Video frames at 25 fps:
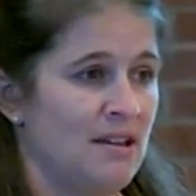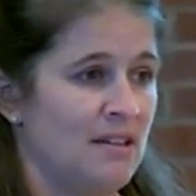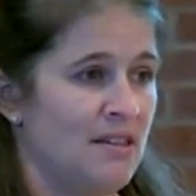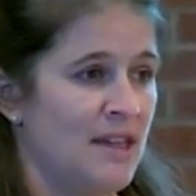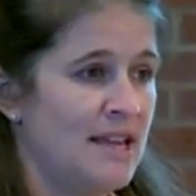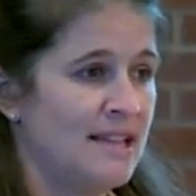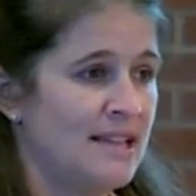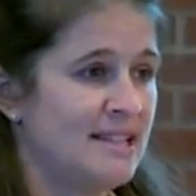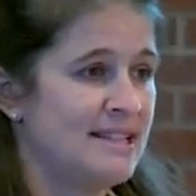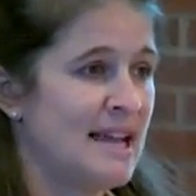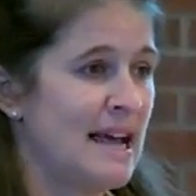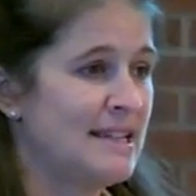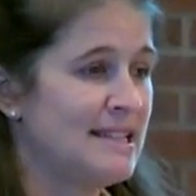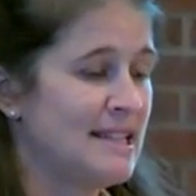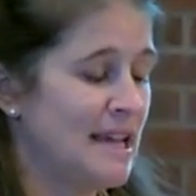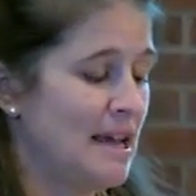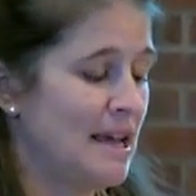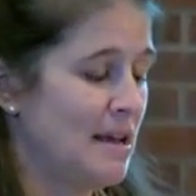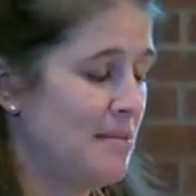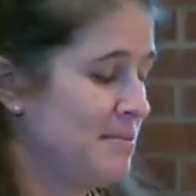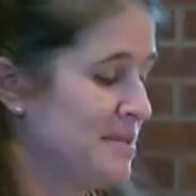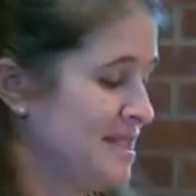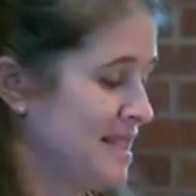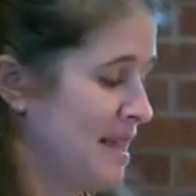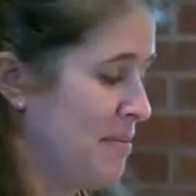They said to
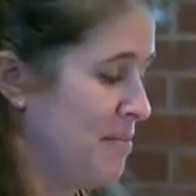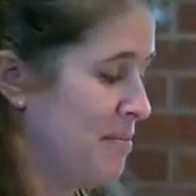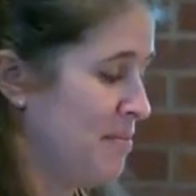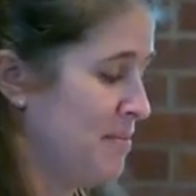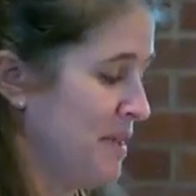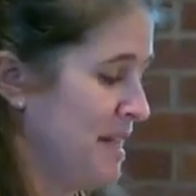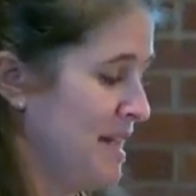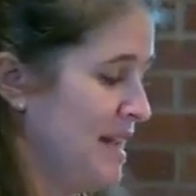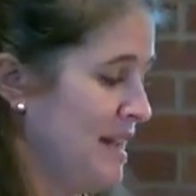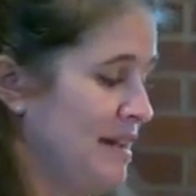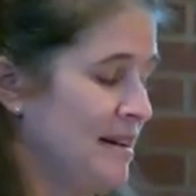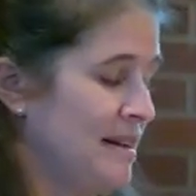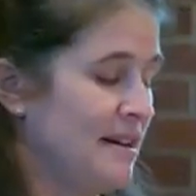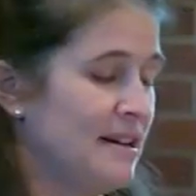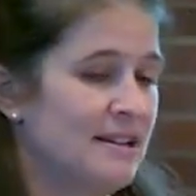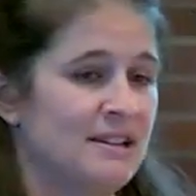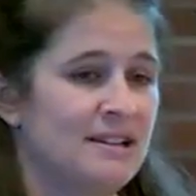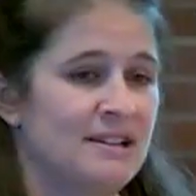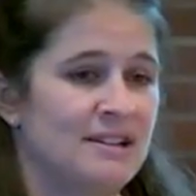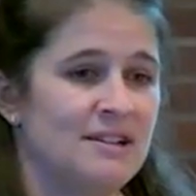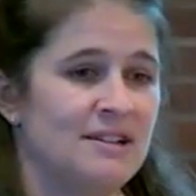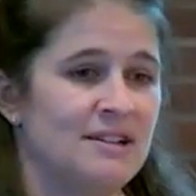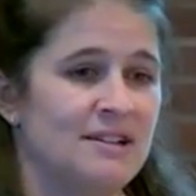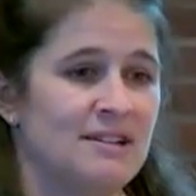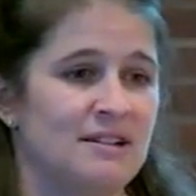him simply,
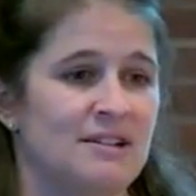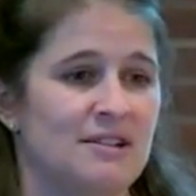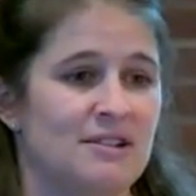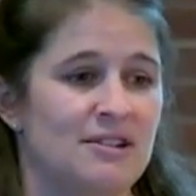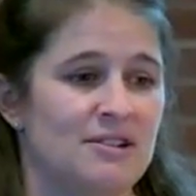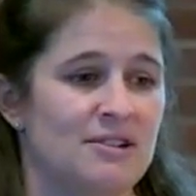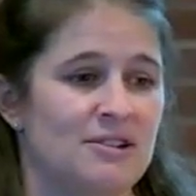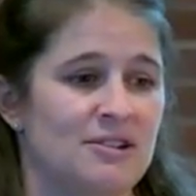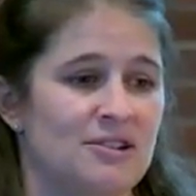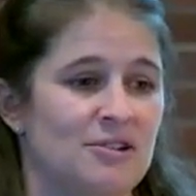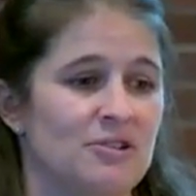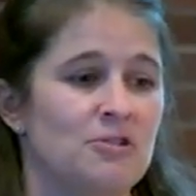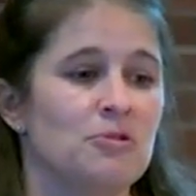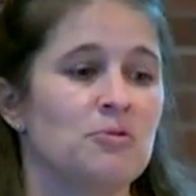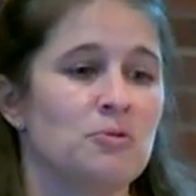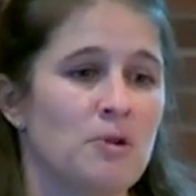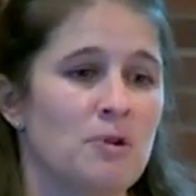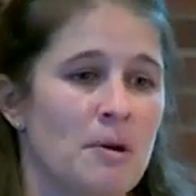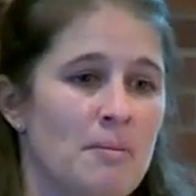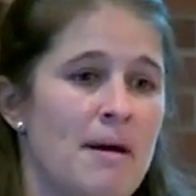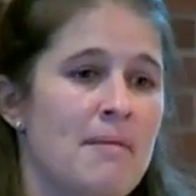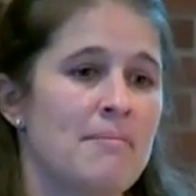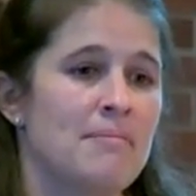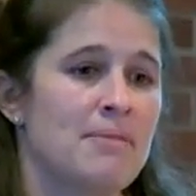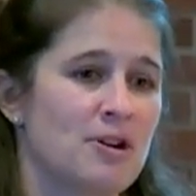
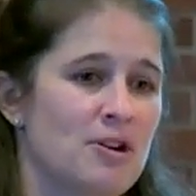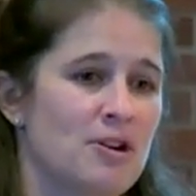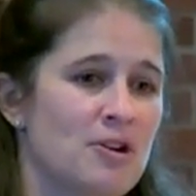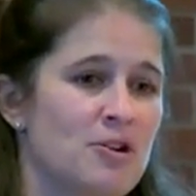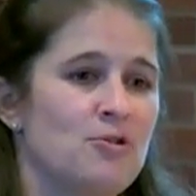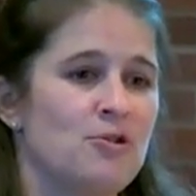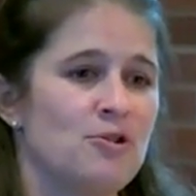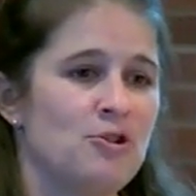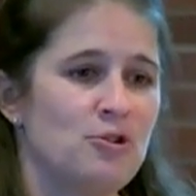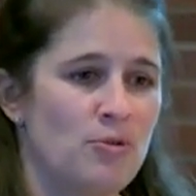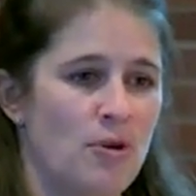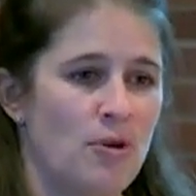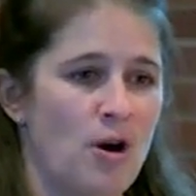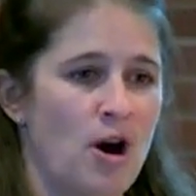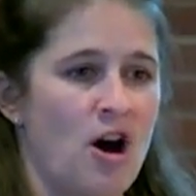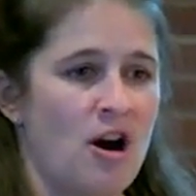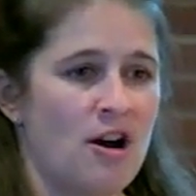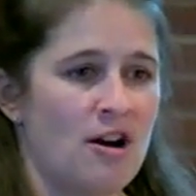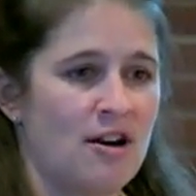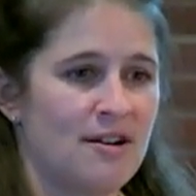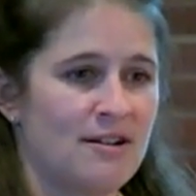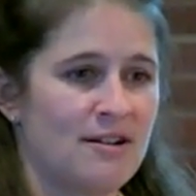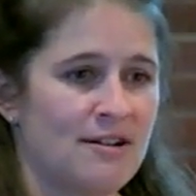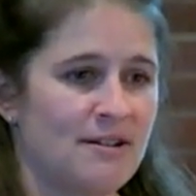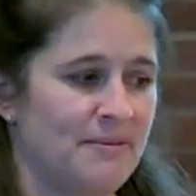Remember who you
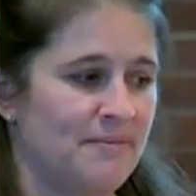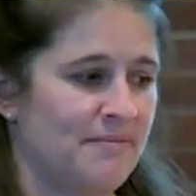are.